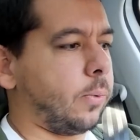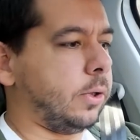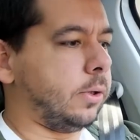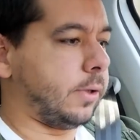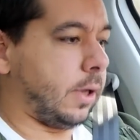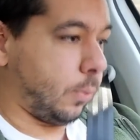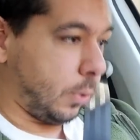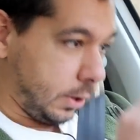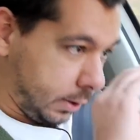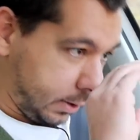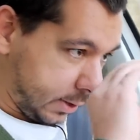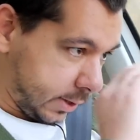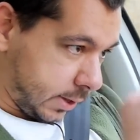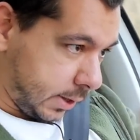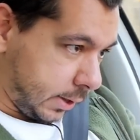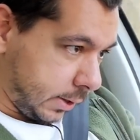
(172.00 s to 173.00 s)
that we
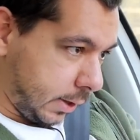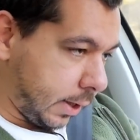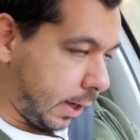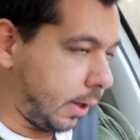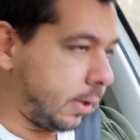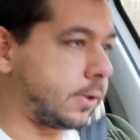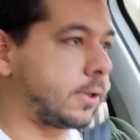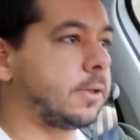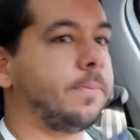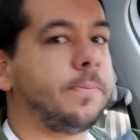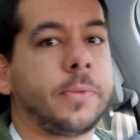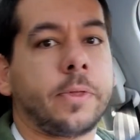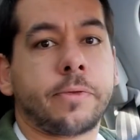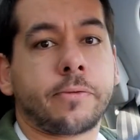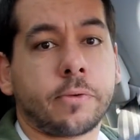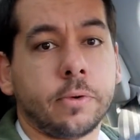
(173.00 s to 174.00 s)
see the dials
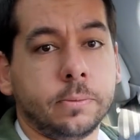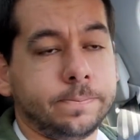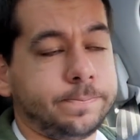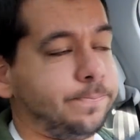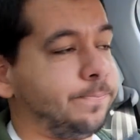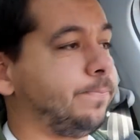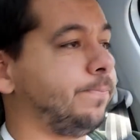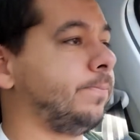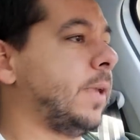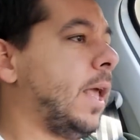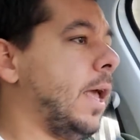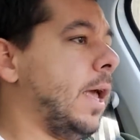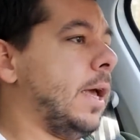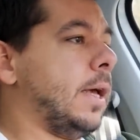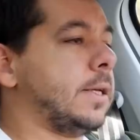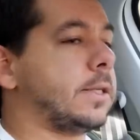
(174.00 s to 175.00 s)
through.
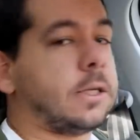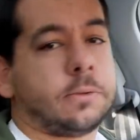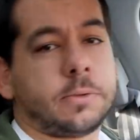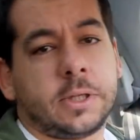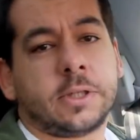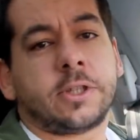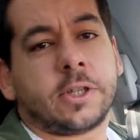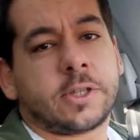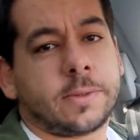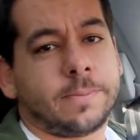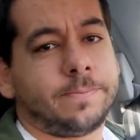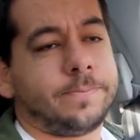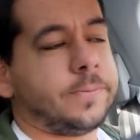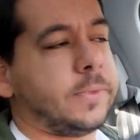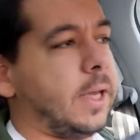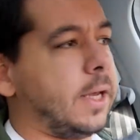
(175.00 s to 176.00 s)
So it just
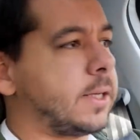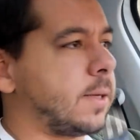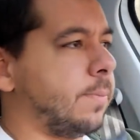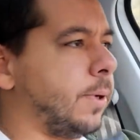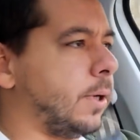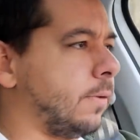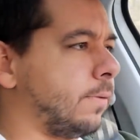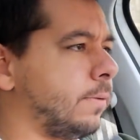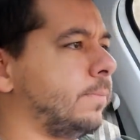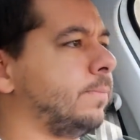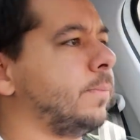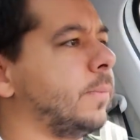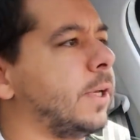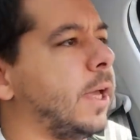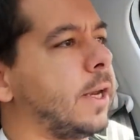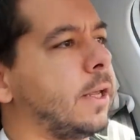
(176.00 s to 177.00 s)
takes a bit
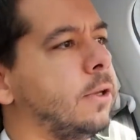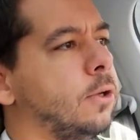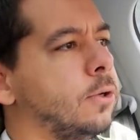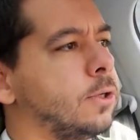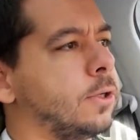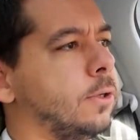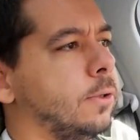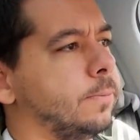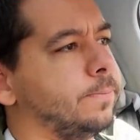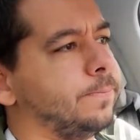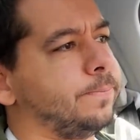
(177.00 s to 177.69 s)
of getting used to.